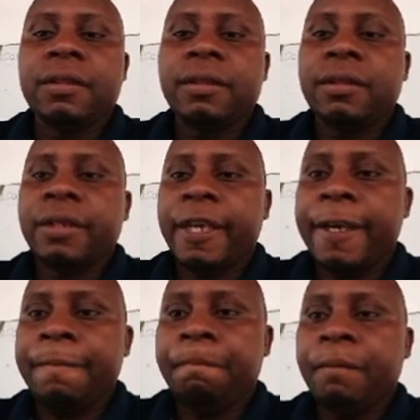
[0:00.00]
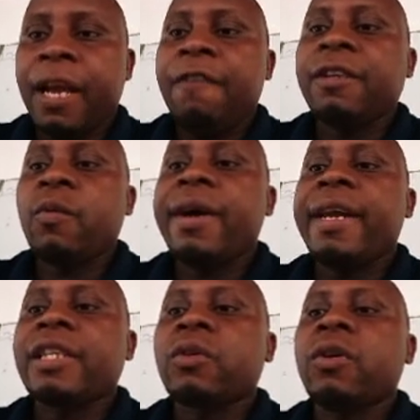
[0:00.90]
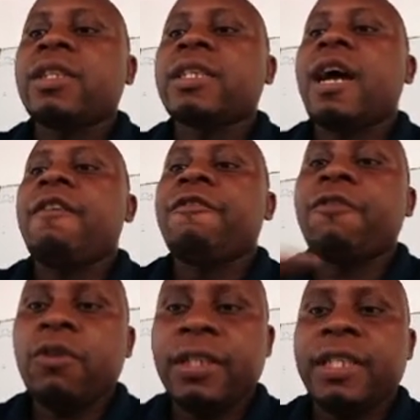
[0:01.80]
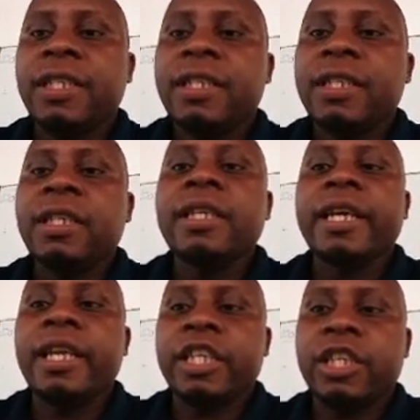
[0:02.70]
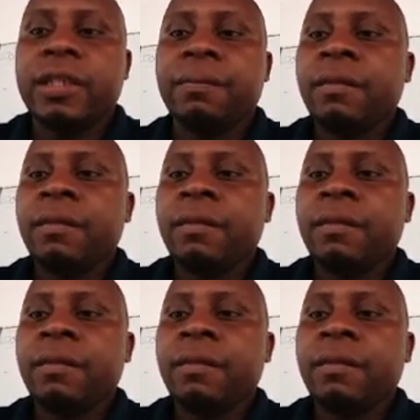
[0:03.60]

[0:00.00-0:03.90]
okay, after one has got a forced inhalation.